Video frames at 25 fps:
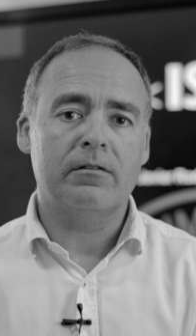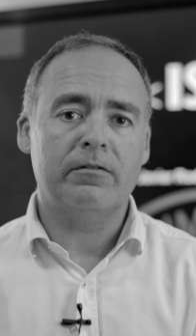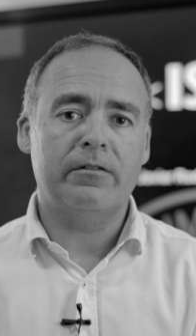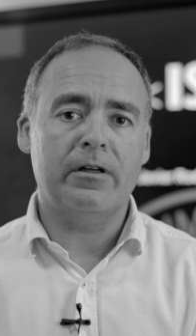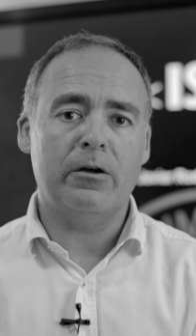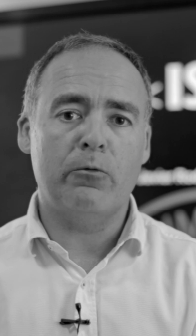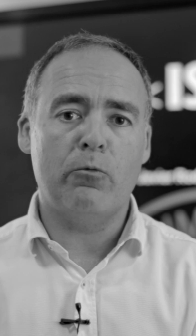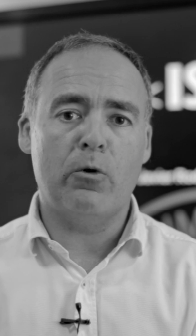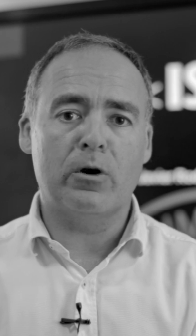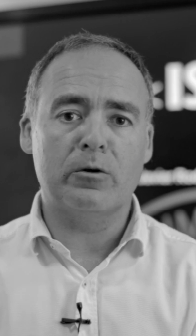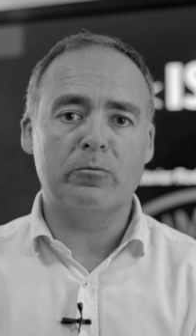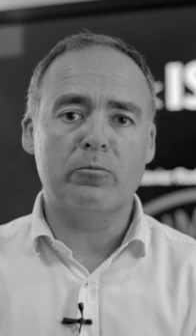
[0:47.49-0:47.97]

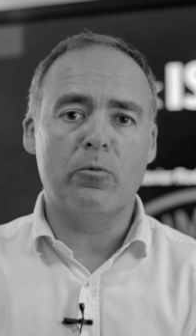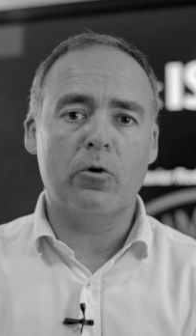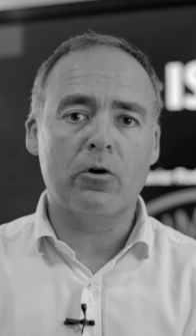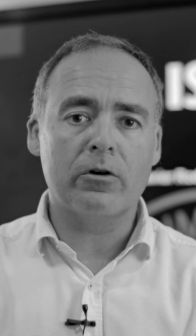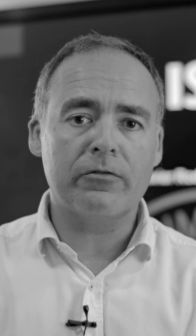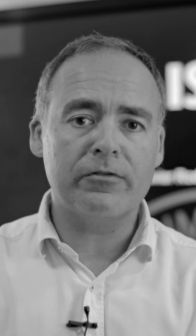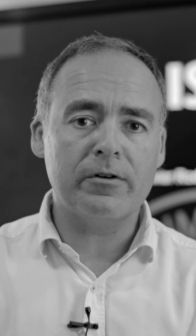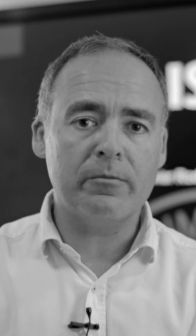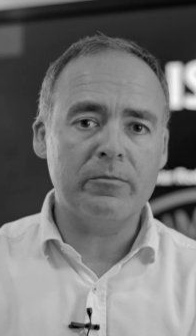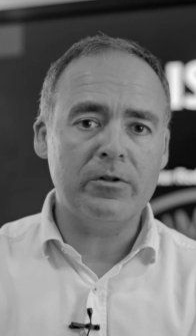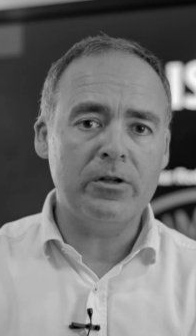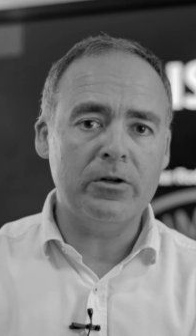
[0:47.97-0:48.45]
They want more
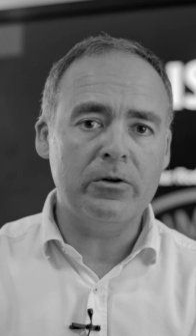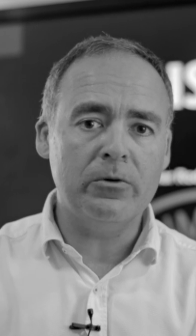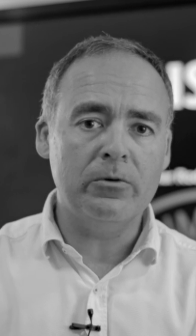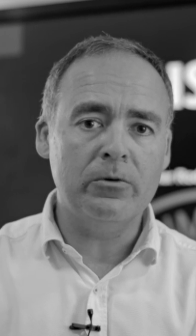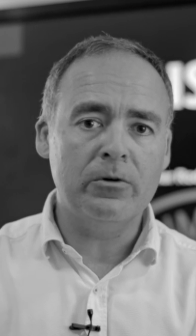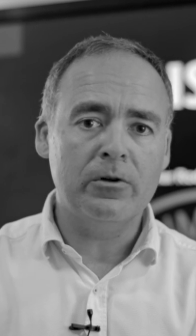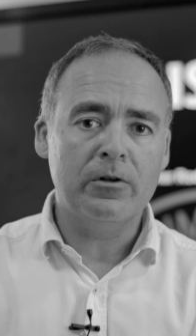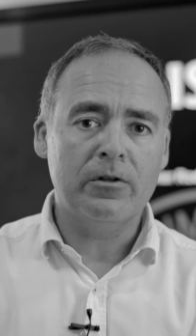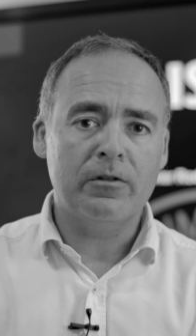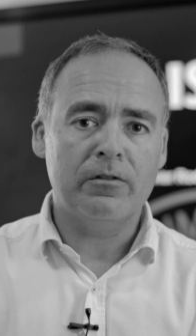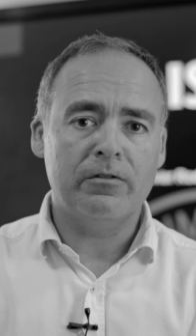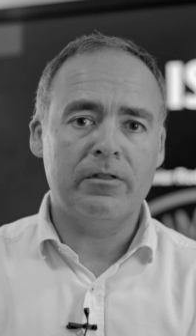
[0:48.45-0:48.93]
from
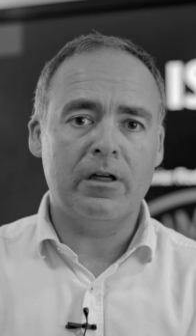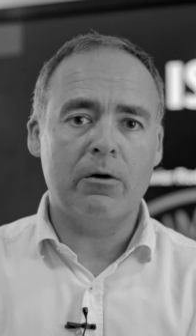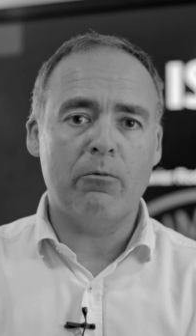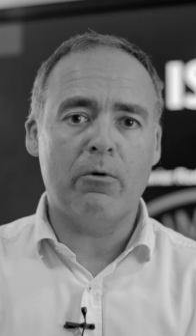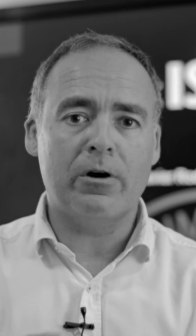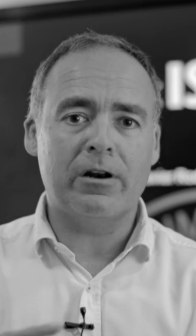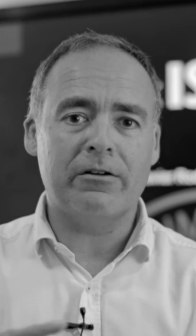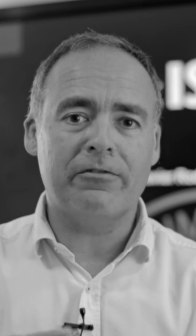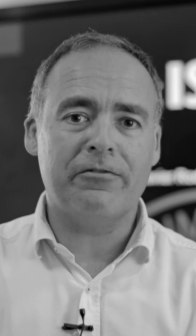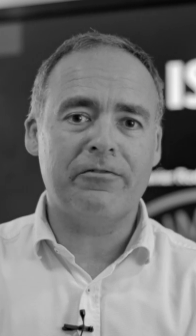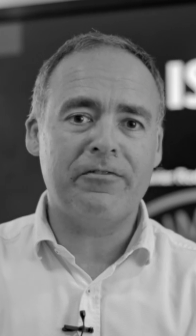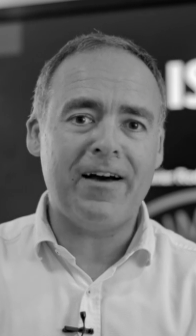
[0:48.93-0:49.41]
you, they
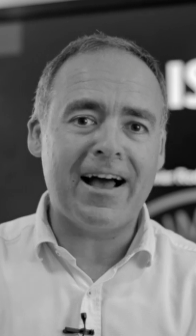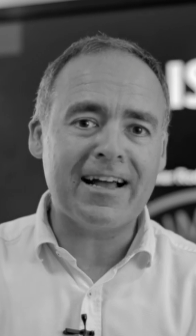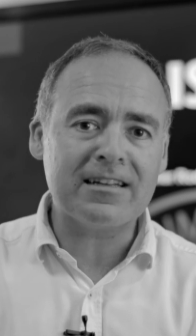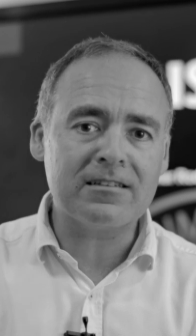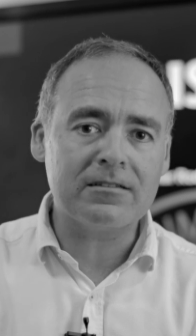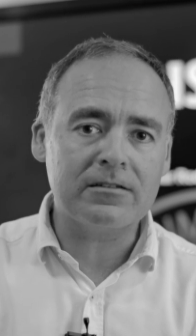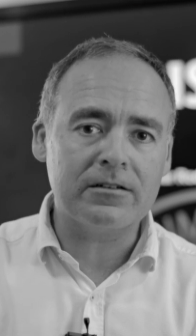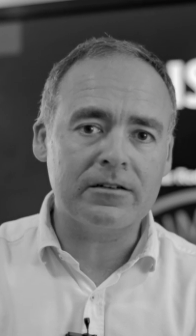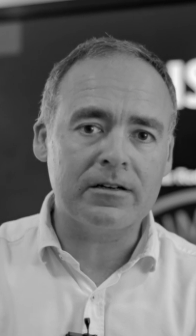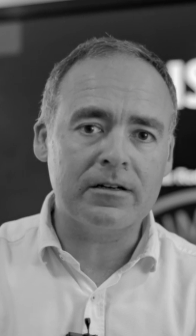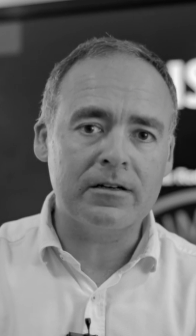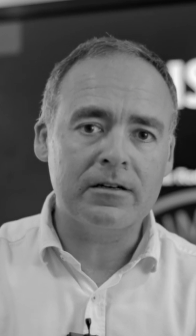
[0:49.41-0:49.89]
want it
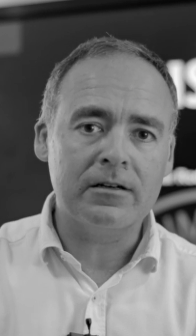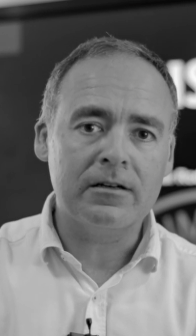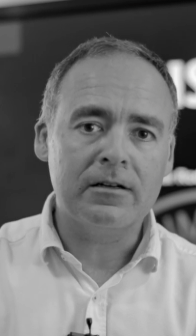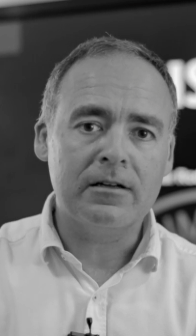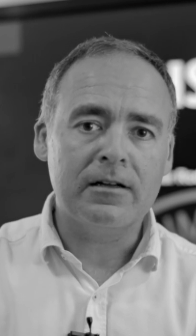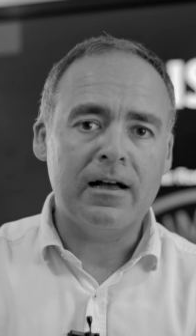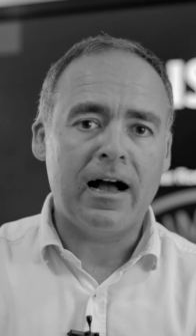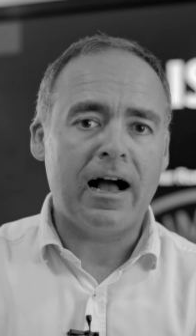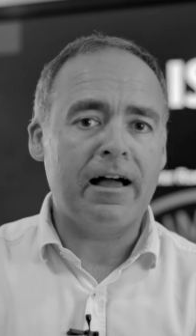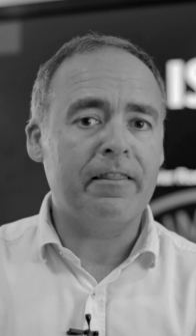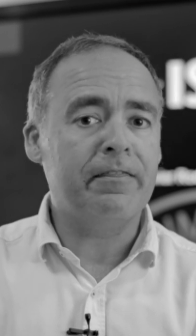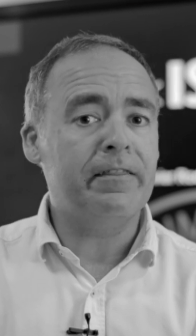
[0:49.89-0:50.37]

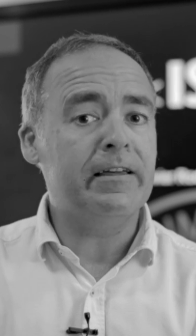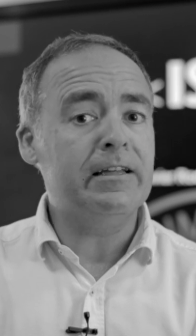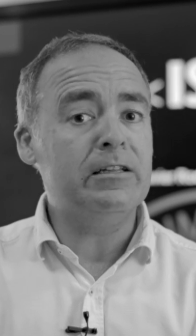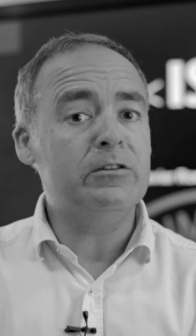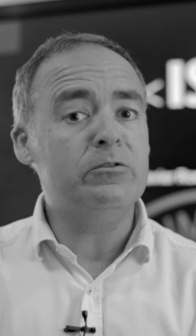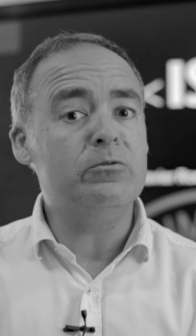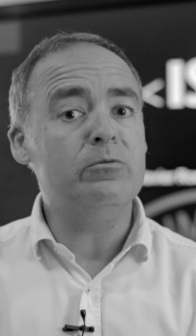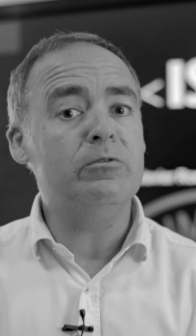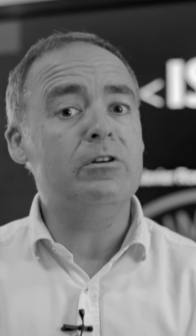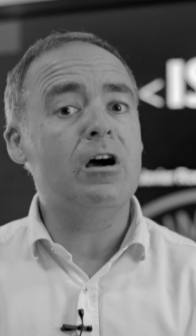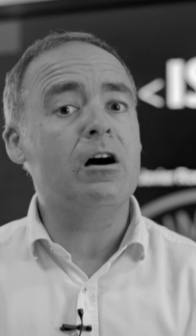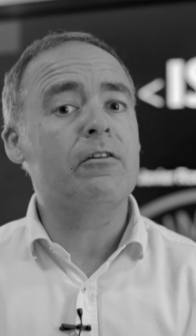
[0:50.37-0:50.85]
faster, and they
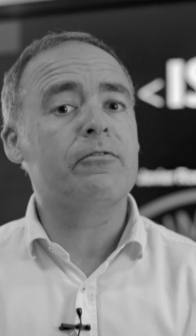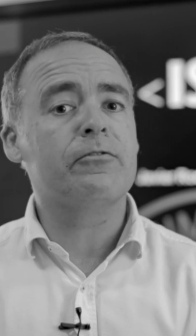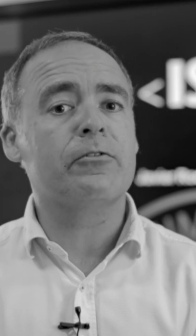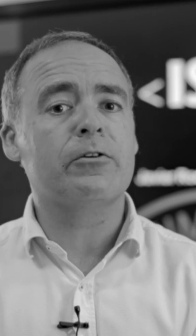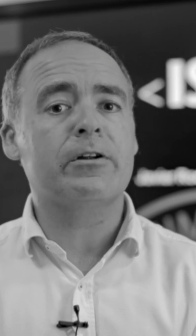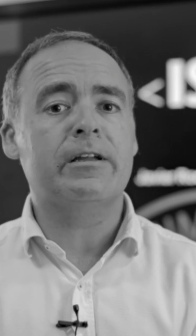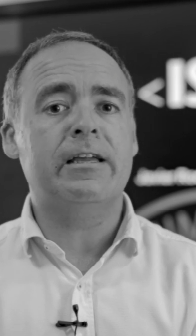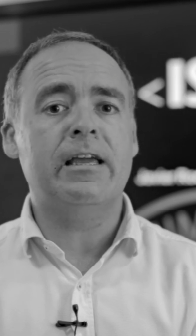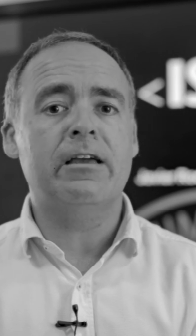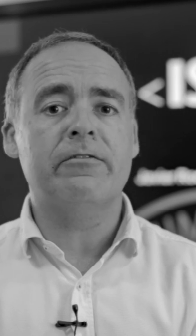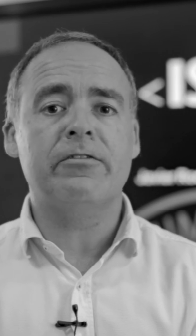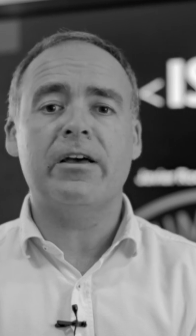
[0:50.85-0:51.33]
do not
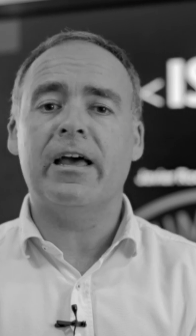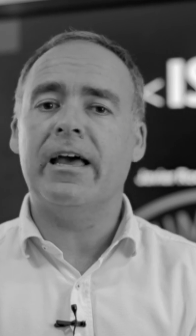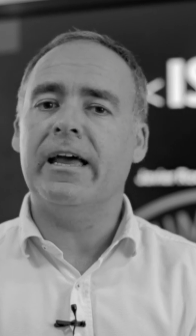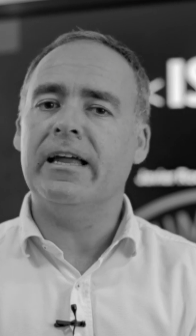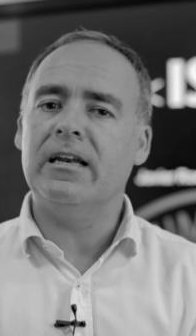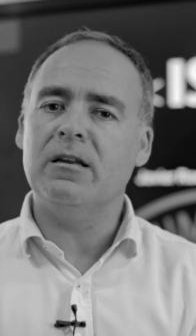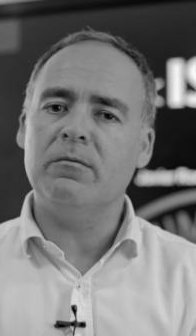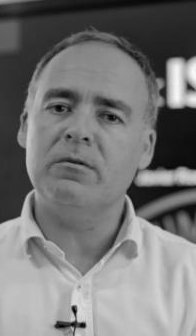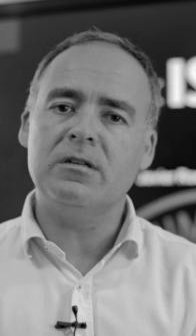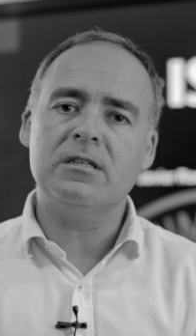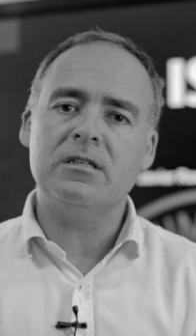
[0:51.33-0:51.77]
forgive any